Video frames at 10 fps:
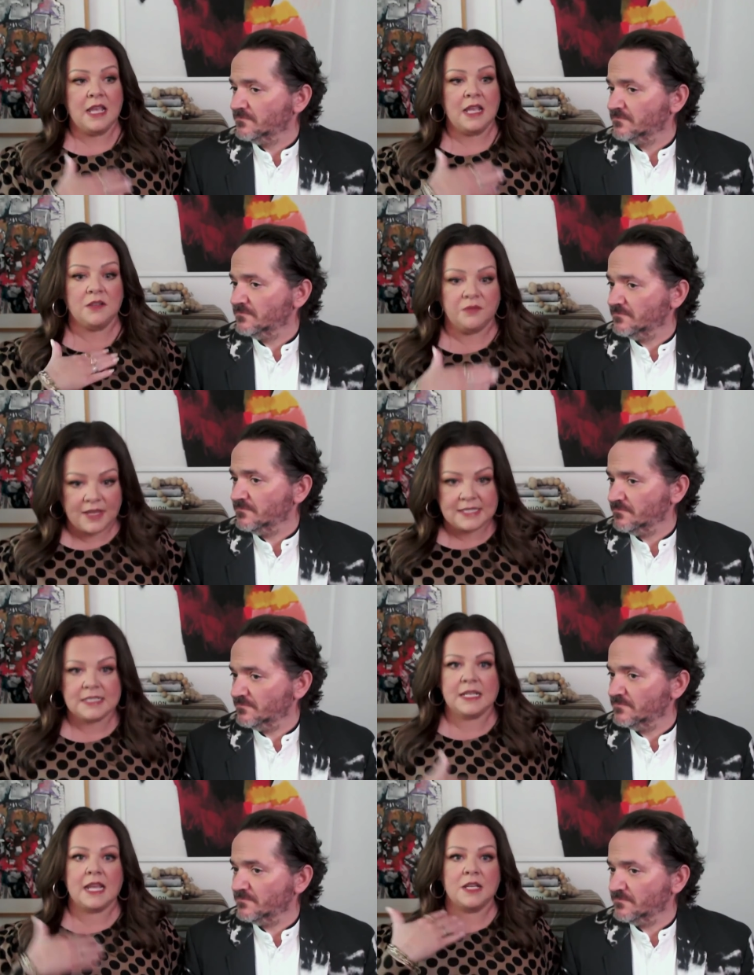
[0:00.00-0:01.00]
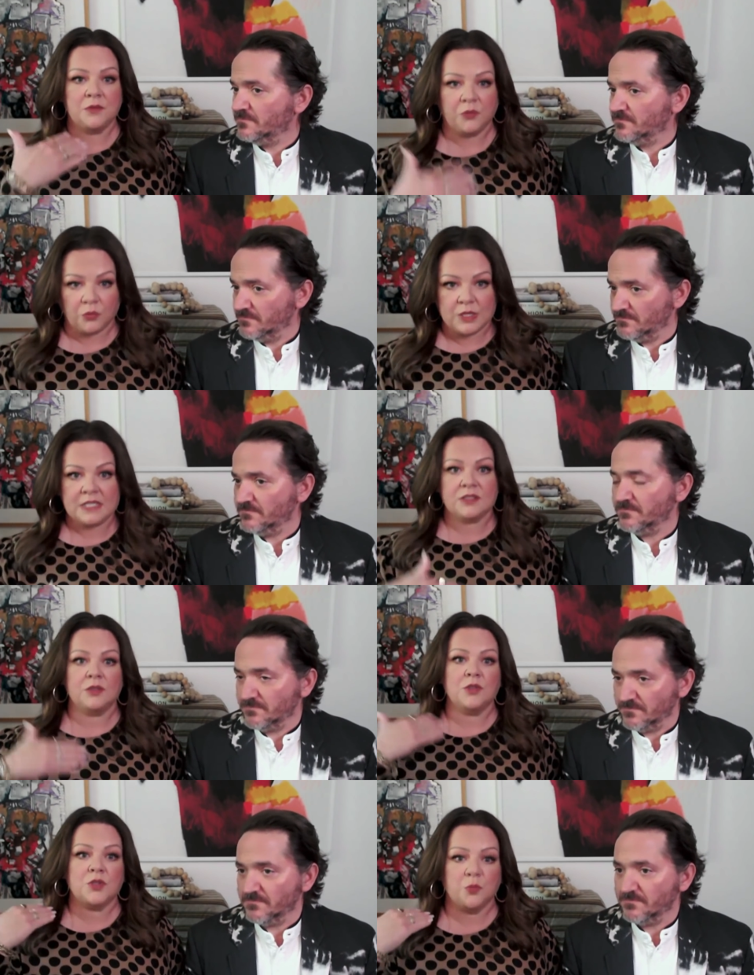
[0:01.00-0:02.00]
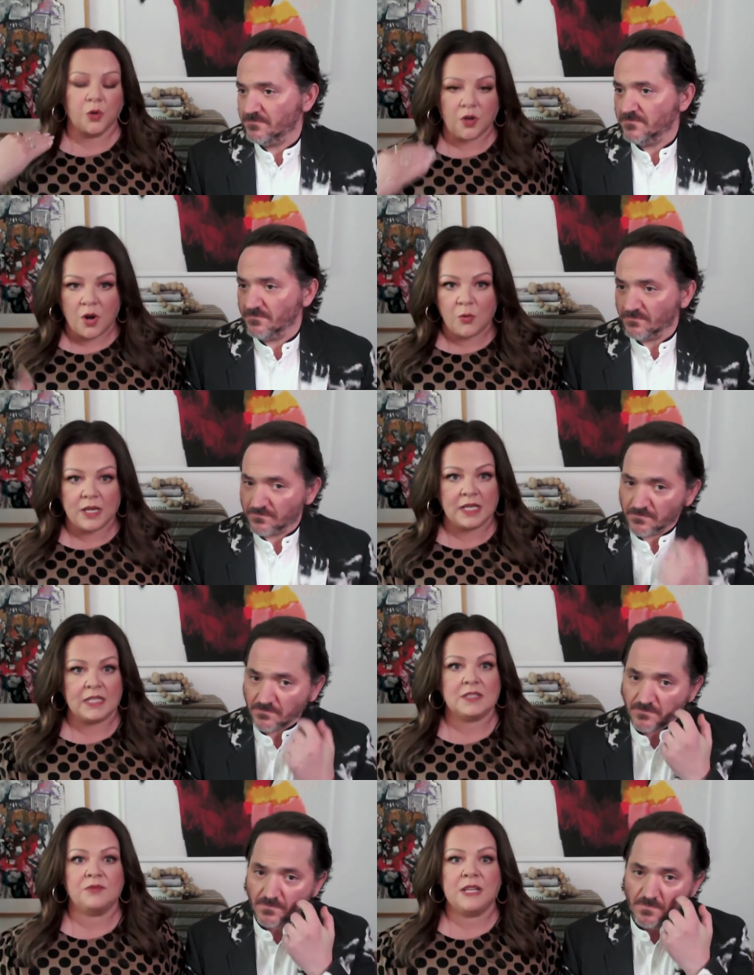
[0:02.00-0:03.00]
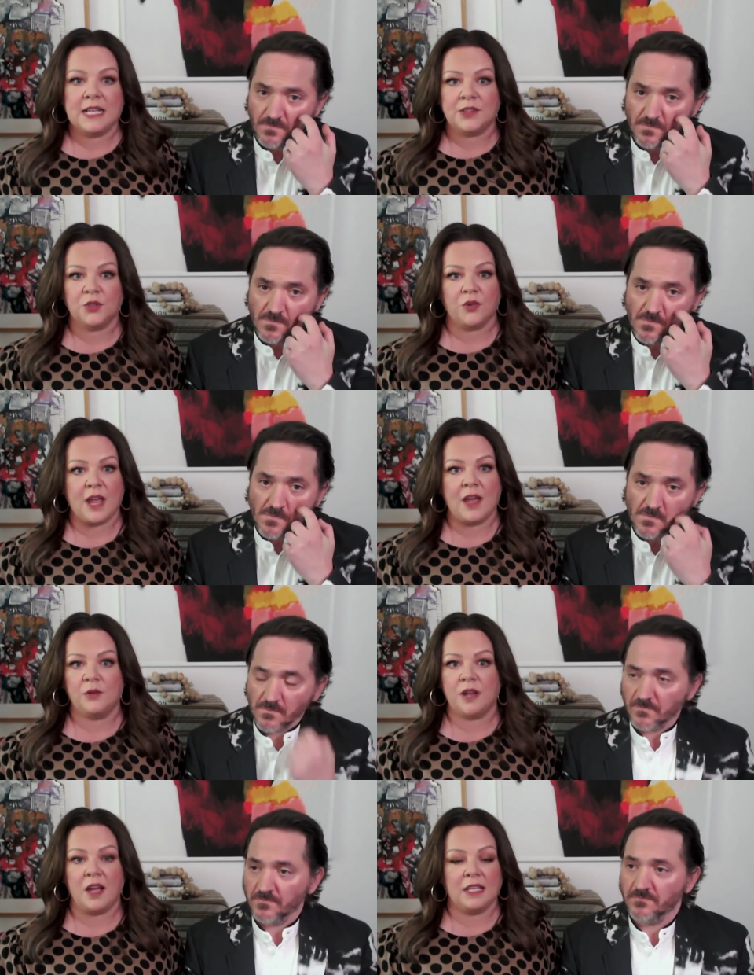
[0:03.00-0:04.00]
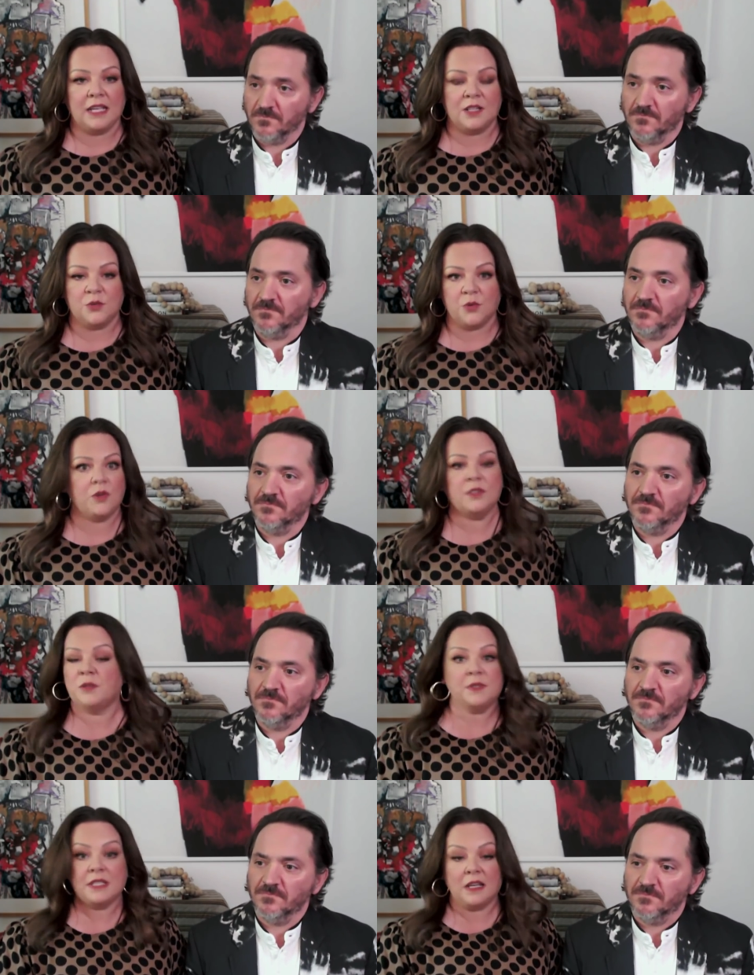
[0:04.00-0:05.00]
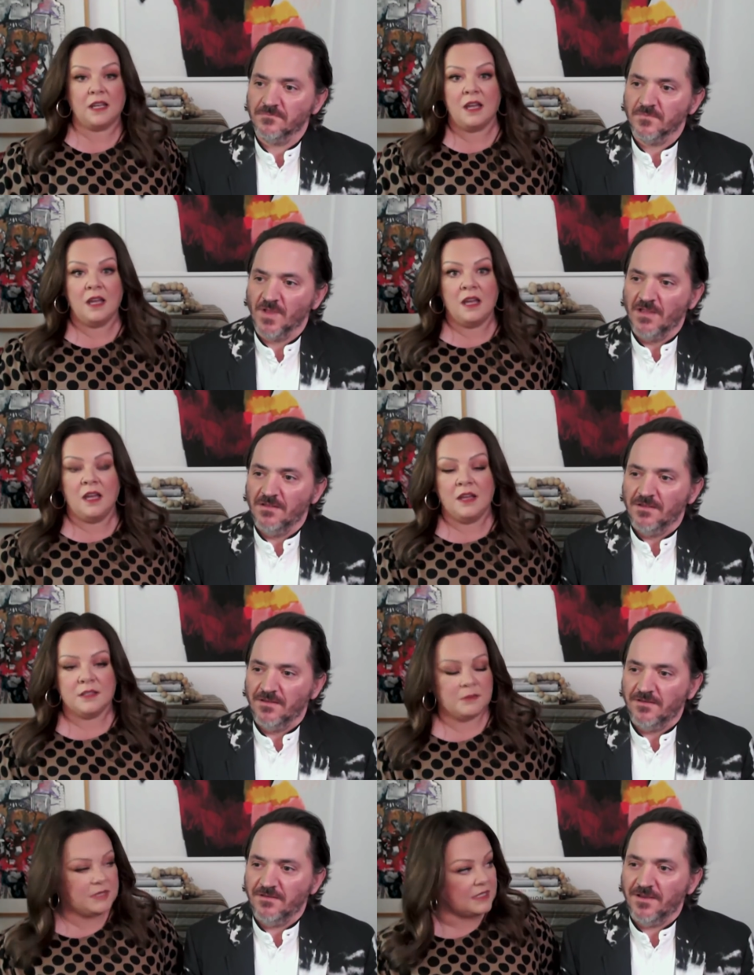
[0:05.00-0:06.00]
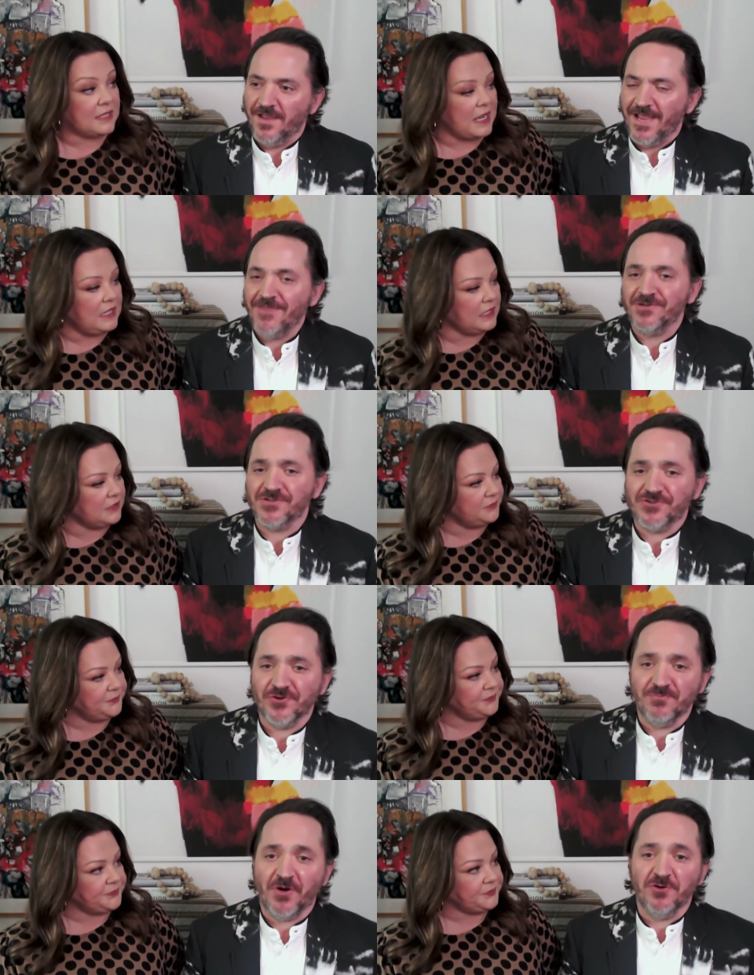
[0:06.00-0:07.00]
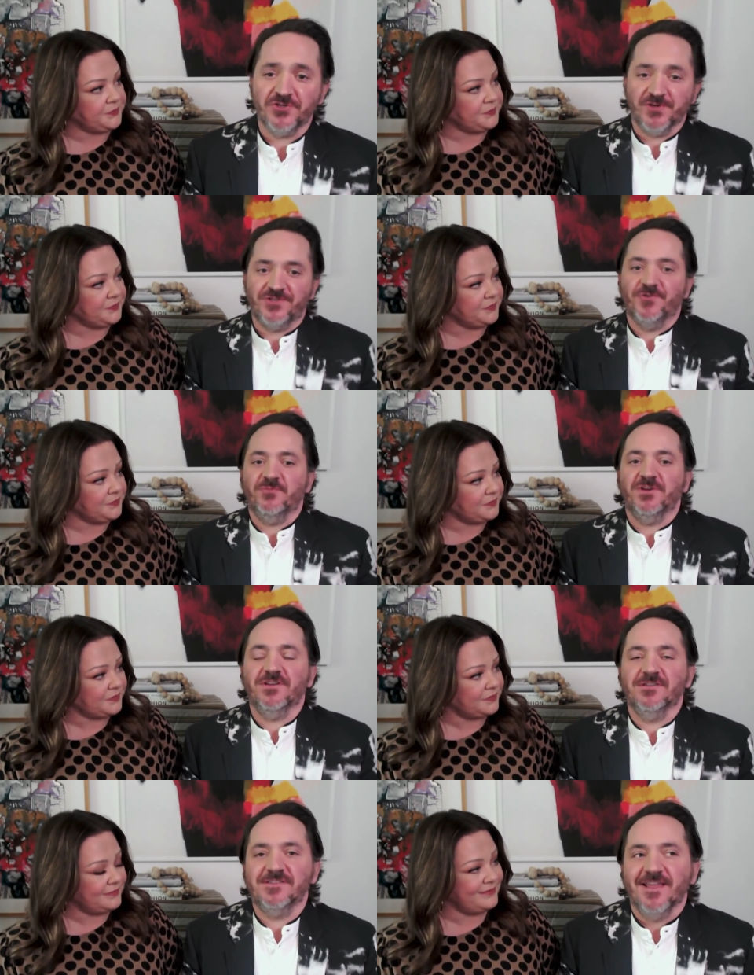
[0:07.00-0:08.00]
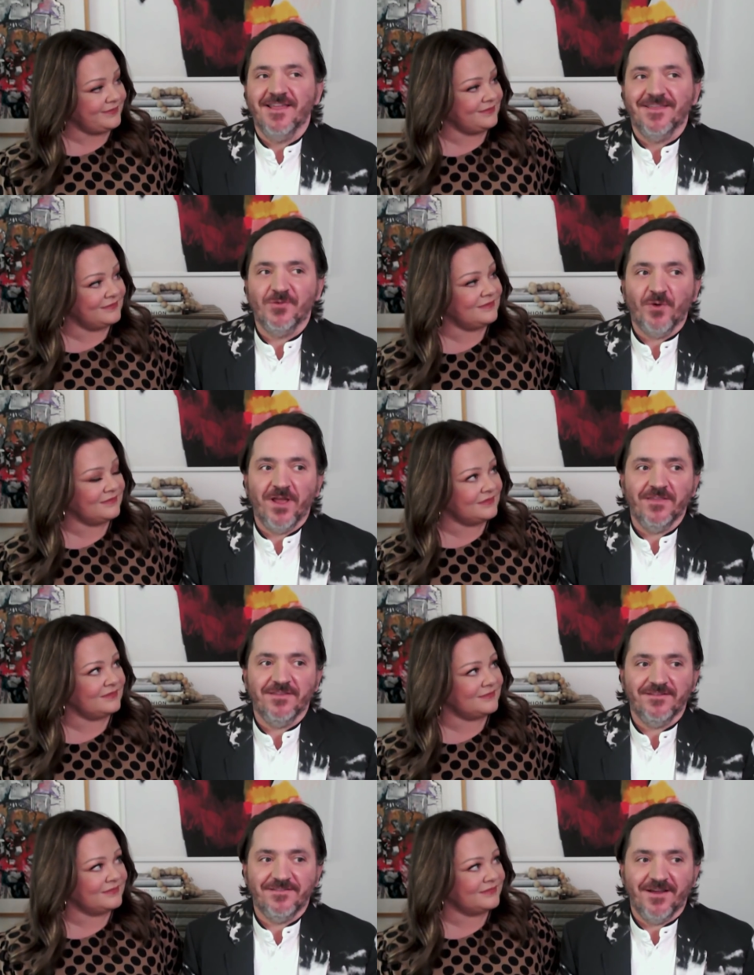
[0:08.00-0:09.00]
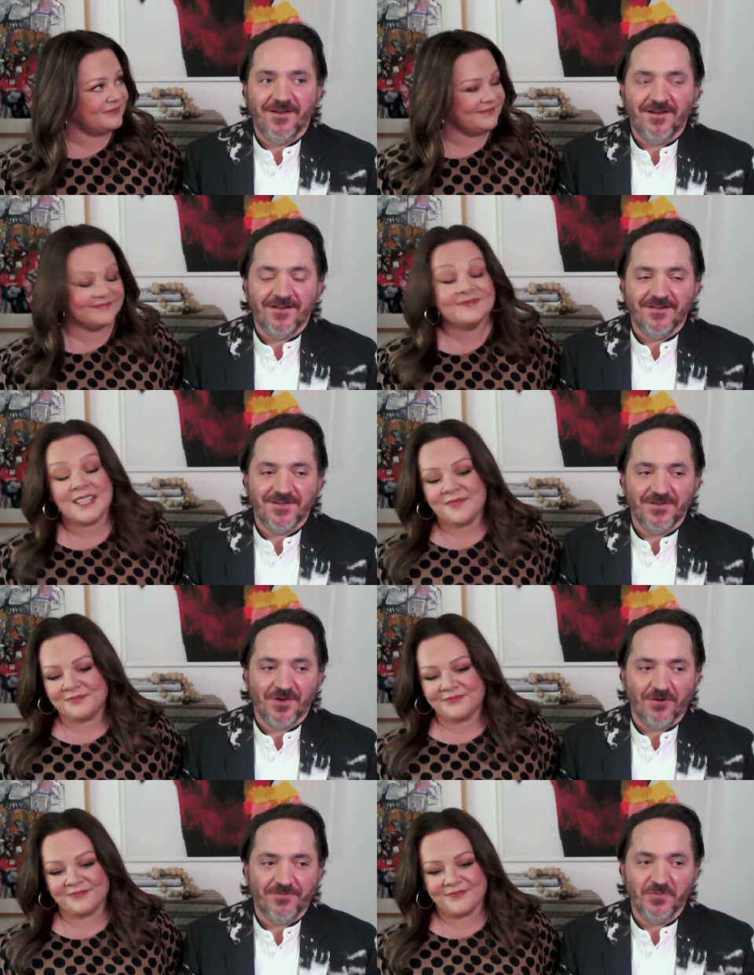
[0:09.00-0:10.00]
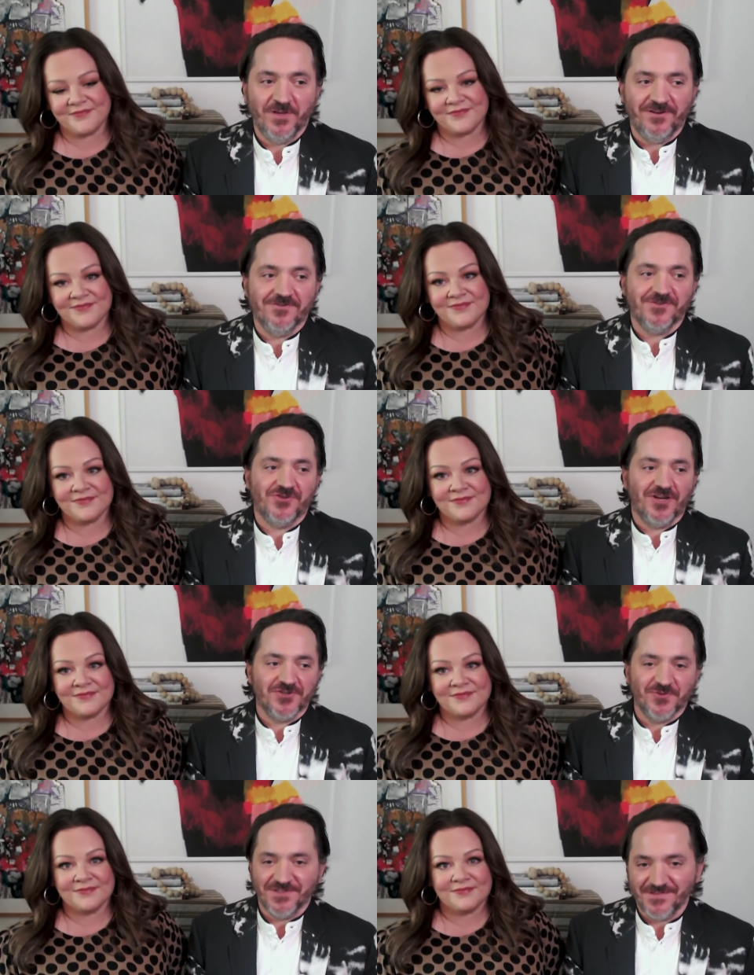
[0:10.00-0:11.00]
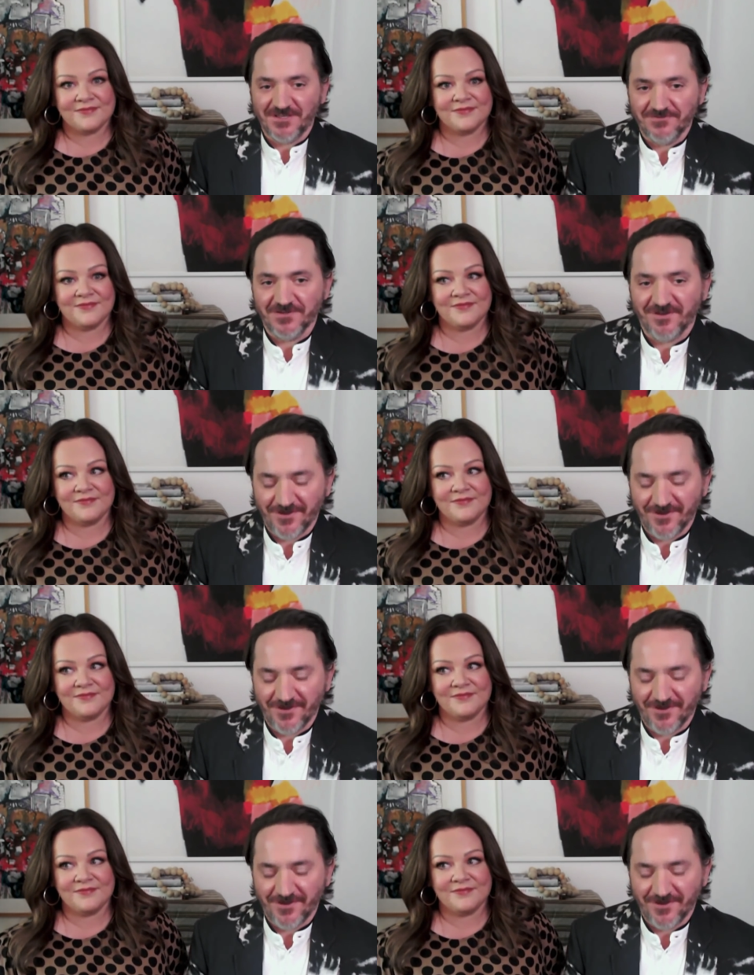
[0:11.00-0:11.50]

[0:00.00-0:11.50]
Speaker 1: investigative research. We're going. It's feet on the ground, knocking on doors. It was like
Speaker 2: was exciting. And there's a certain poetry to it because the way that uh, our filmmakers Joshua and Stephen,